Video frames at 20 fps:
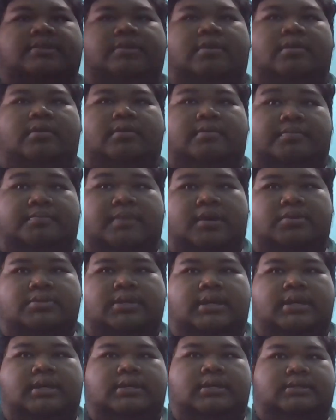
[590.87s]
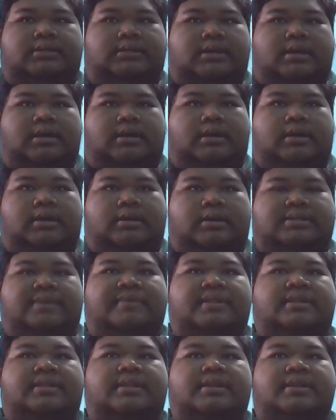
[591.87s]
ringgit and 48 cent.
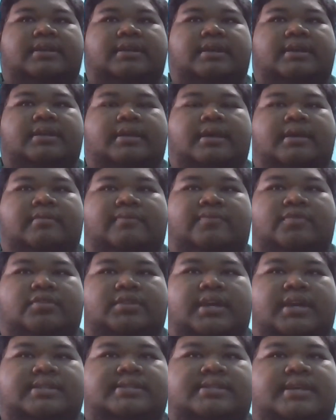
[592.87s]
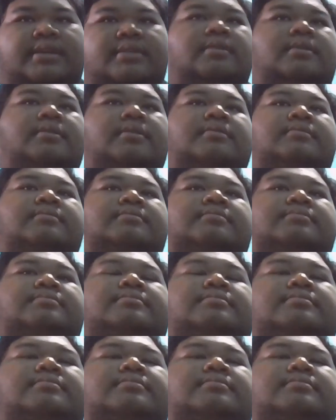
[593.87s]
So the last is mouse life